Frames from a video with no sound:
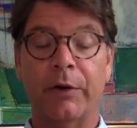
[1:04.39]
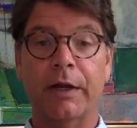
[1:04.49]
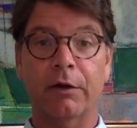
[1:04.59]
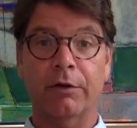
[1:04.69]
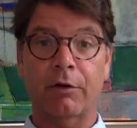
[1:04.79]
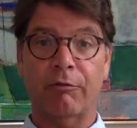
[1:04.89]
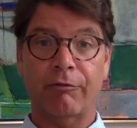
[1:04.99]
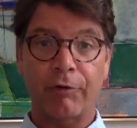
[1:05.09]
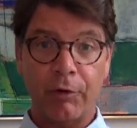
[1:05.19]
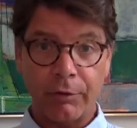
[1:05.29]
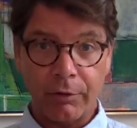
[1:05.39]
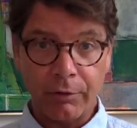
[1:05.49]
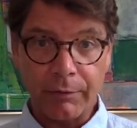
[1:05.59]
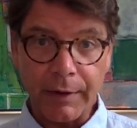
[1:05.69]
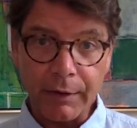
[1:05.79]
can look no
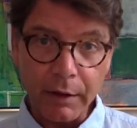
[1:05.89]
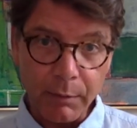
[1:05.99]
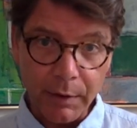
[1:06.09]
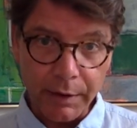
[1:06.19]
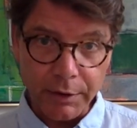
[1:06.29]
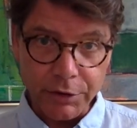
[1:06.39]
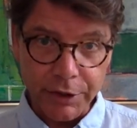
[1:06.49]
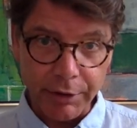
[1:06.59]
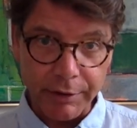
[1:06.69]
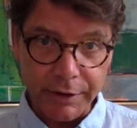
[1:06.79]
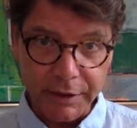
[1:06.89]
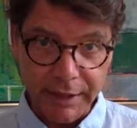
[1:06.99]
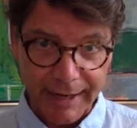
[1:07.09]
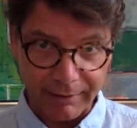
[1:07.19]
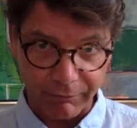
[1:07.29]
further than the comedian Jerry
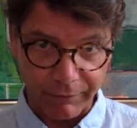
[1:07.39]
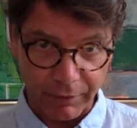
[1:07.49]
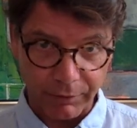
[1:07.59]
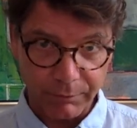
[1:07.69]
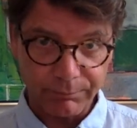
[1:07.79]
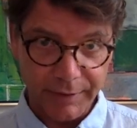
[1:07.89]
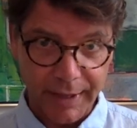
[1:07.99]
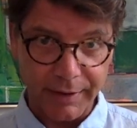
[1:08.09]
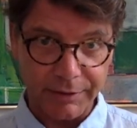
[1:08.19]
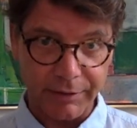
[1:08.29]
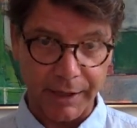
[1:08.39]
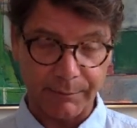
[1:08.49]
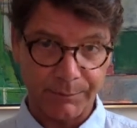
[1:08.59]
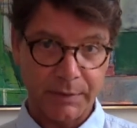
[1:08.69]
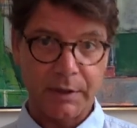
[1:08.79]
Seinfeld. Yeah, that's right.
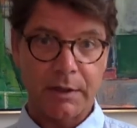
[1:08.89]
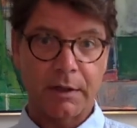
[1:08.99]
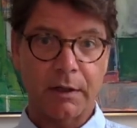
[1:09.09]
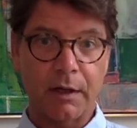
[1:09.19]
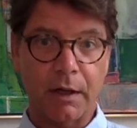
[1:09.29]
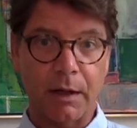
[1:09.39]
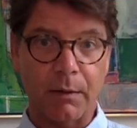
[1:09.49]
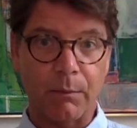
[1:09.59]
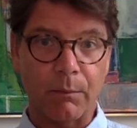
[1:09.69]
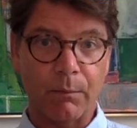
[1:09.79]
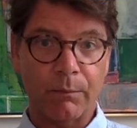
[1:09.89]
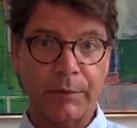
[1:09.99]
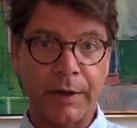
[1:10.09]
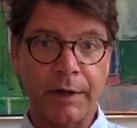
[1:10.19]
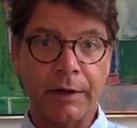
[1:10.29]
Um,
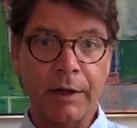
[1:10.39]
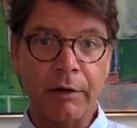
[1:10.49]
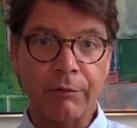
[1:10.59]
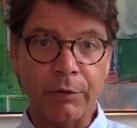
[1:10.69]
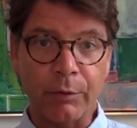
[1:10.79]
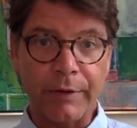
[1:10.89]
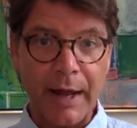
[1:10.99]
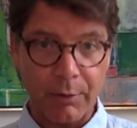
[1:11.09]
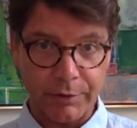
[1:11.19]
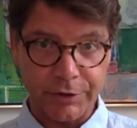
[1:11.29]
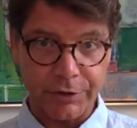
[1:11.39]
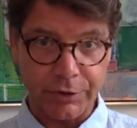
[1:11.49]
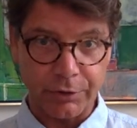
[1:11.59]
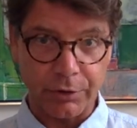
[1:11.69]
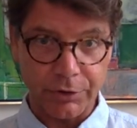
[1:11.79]
in an interview with Howard
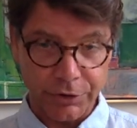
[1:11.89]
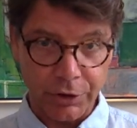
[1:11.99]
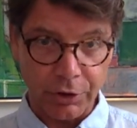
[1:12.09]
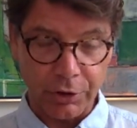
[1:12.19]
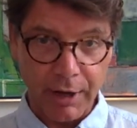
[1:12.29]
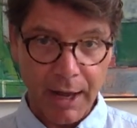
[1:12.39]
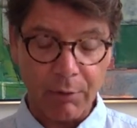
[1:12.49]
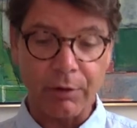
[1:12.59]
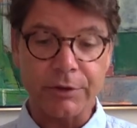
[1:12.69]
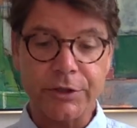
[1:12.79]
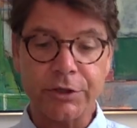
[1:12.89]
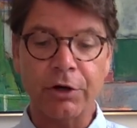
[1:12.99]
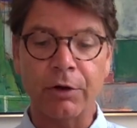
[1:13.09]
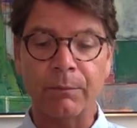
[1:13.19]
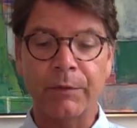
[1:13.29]
Stern, Howard
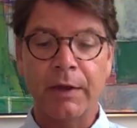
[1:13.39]
Stern